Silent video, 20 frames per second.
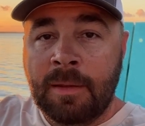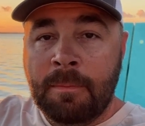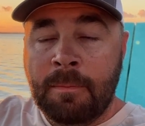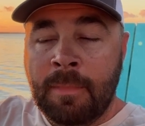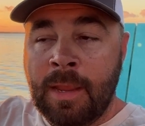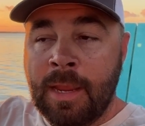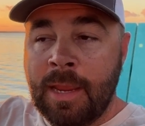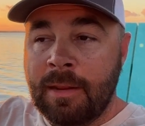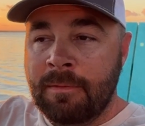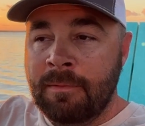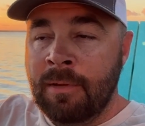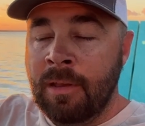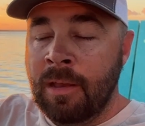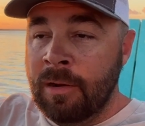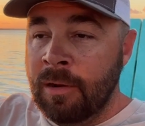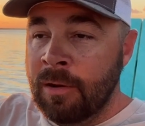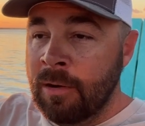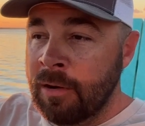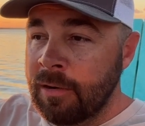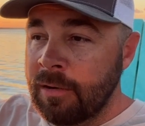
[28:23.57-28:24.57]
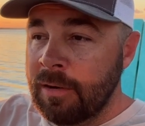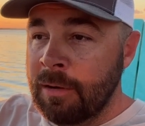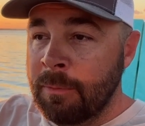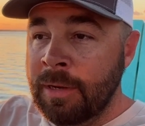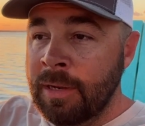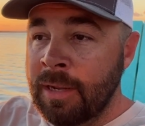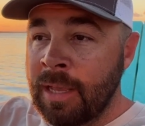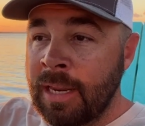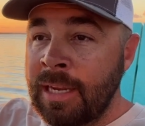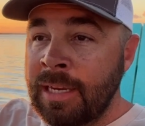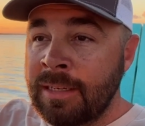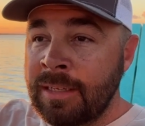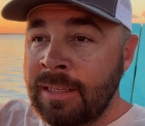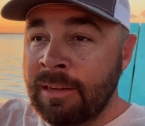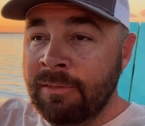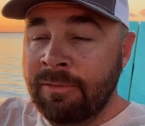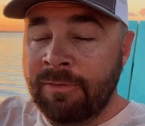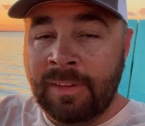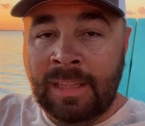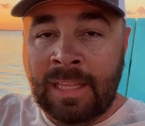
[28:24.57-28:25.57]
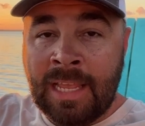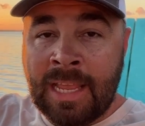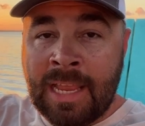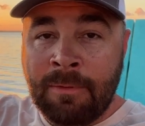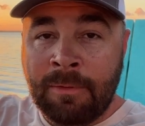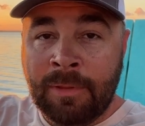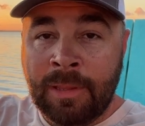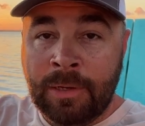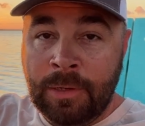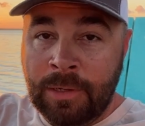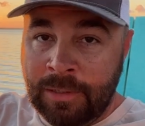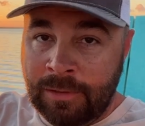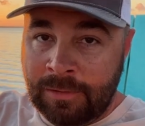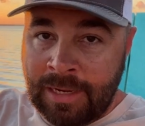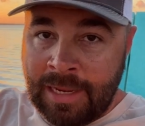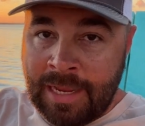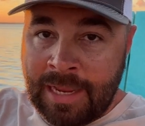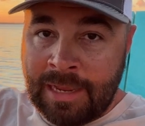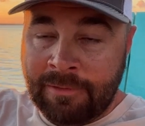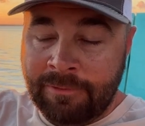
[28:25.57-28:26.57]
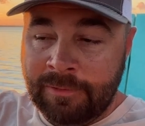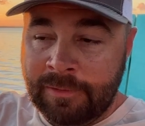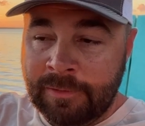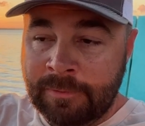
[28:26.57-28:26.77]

Man, not hard. I mean, not easy to fillet with a dull knife.